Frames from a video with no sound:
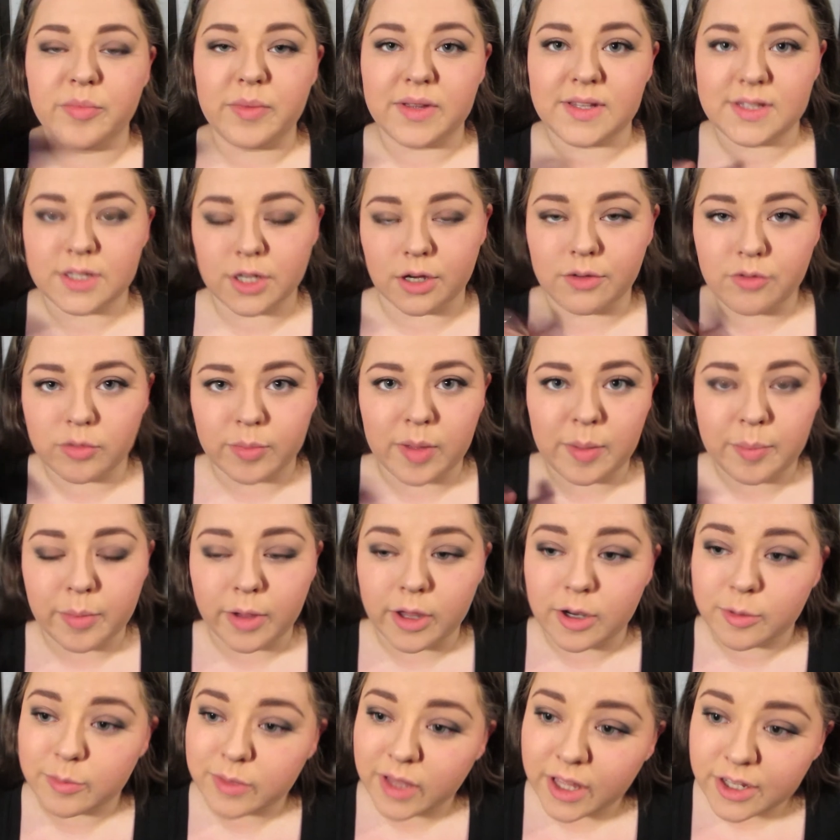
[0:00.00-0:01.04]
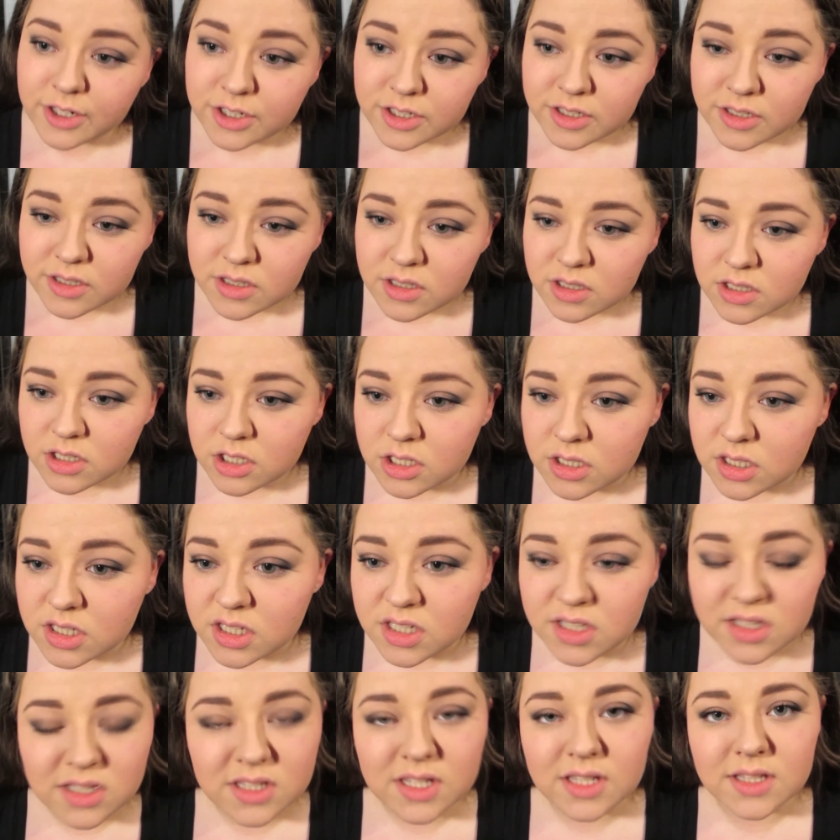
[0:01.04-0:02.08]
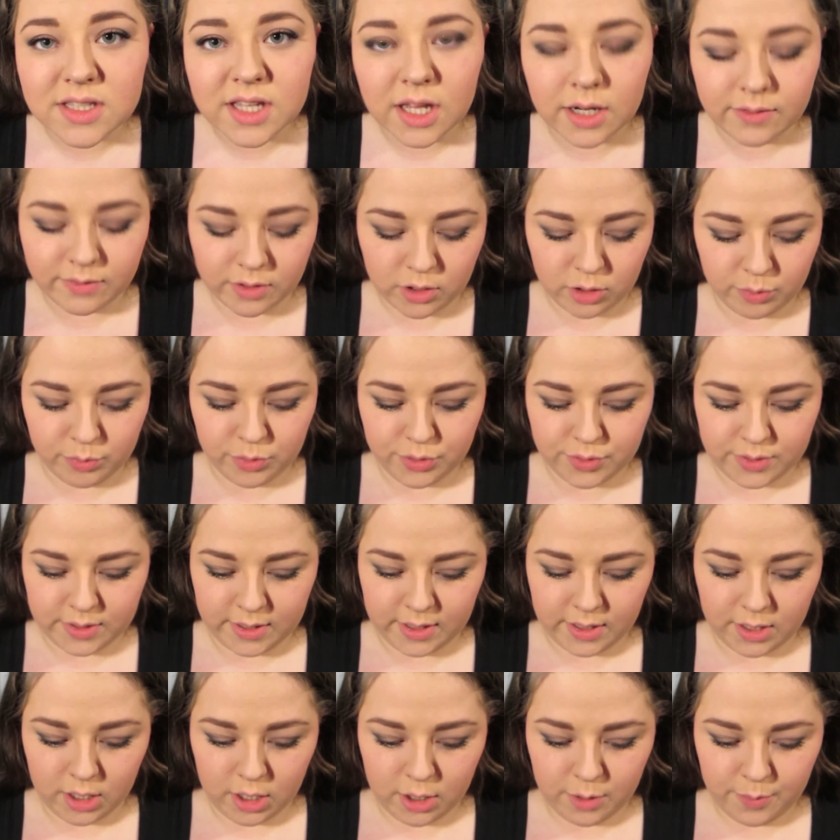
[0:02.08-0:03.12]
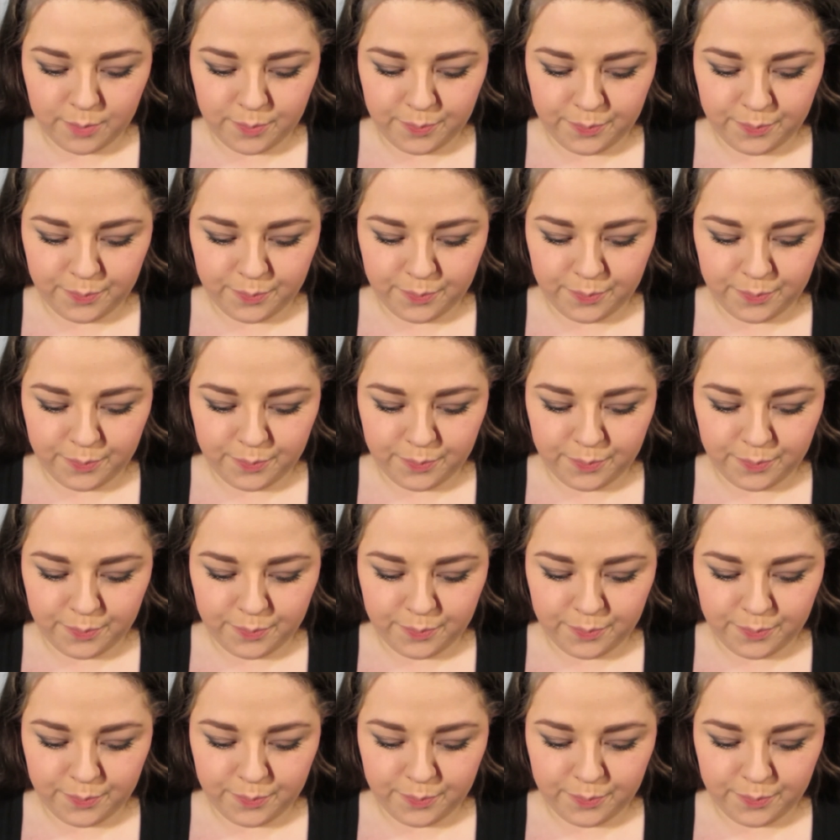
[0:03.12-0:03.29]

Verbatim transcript: Mascara for my bottom lashes just because that's kind of how I'm using it up.